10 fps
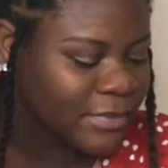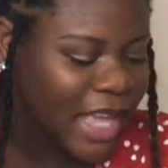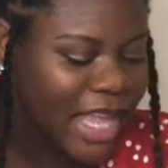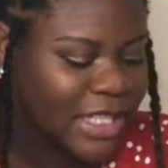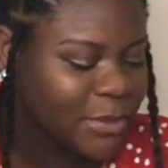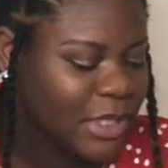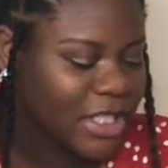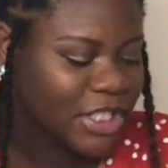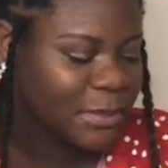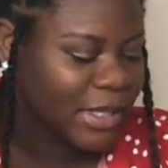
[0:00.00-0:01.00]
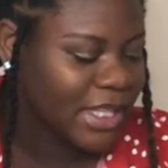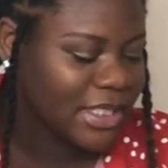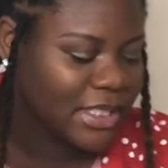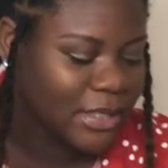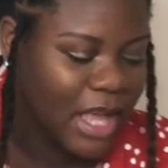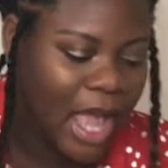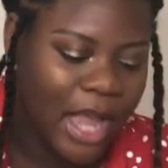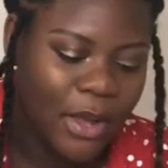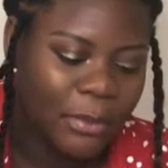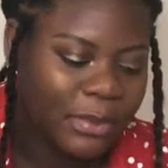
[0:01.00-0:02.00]
it's really just because
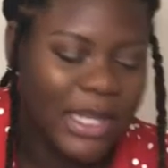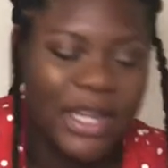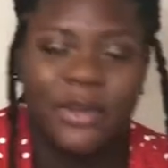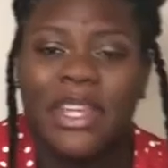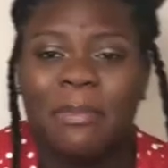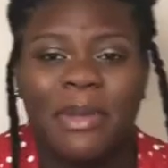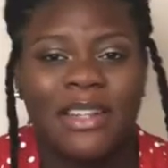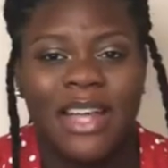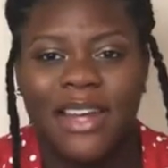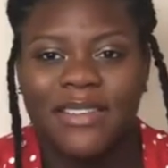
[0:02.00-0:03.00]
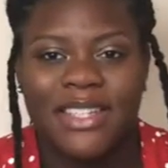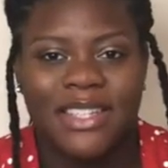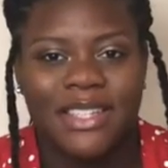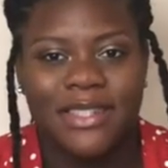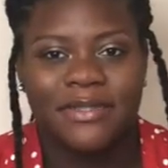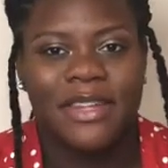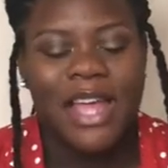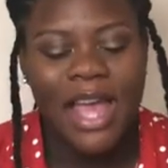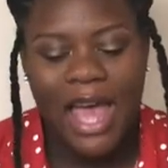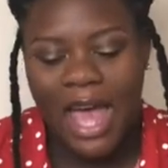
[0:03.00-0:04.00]
I don't plan on keeping a lot of this stuff.
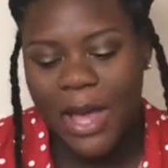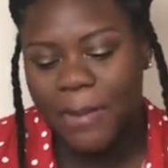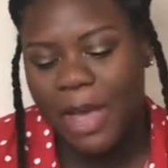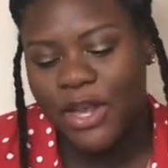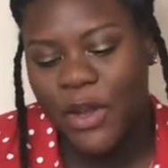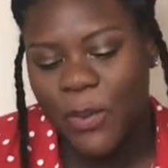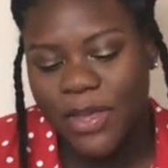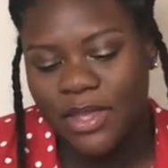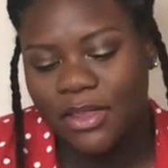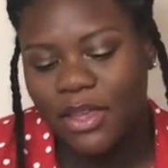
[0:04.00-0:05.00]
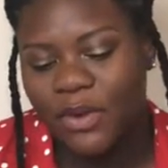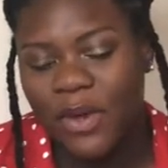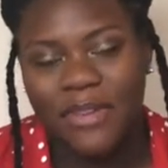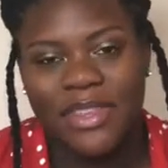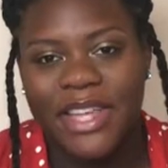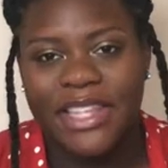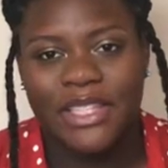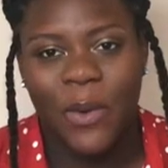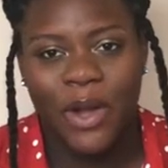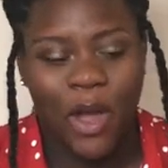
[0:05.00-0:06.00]
I know it, you know, everything that's
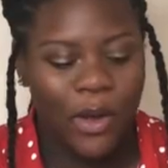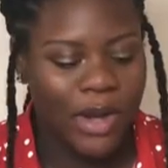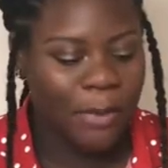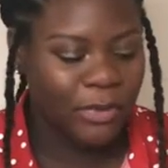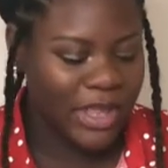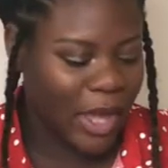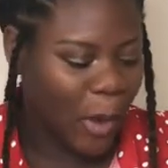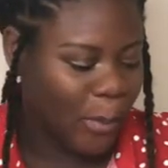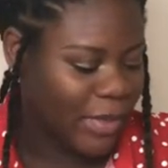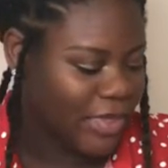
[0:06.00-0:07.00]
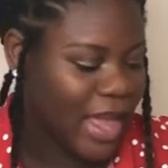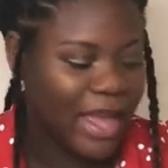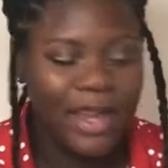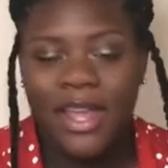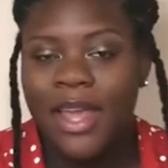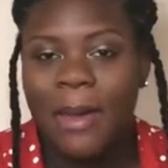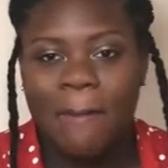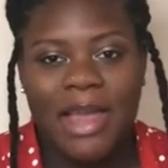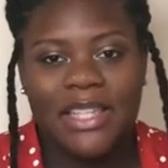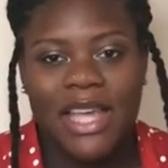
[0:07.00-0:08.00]
going on. I'm really hoping that
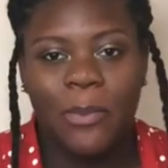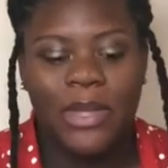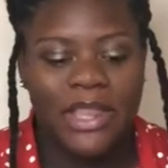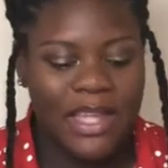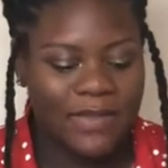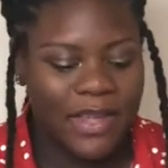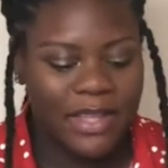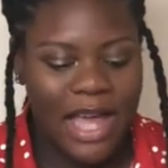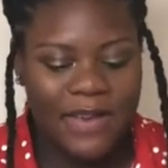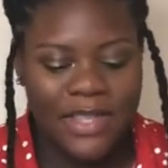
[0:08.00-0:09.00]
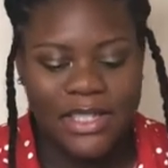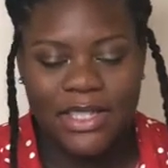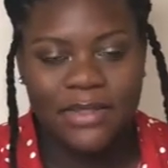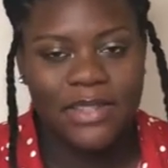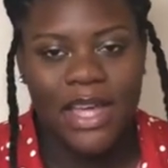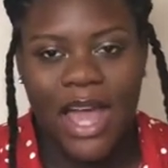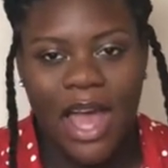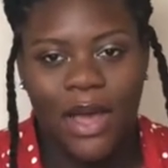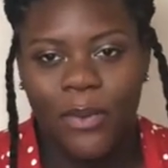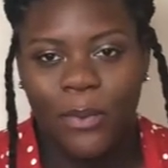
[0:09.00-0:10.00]
by the time we leave, a lot of this stuff, like,
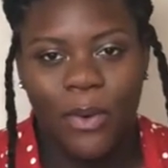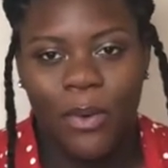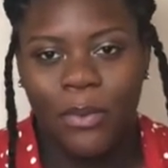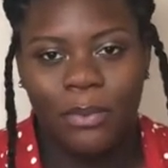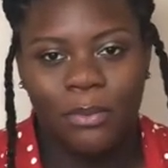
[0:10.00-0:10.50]
I won't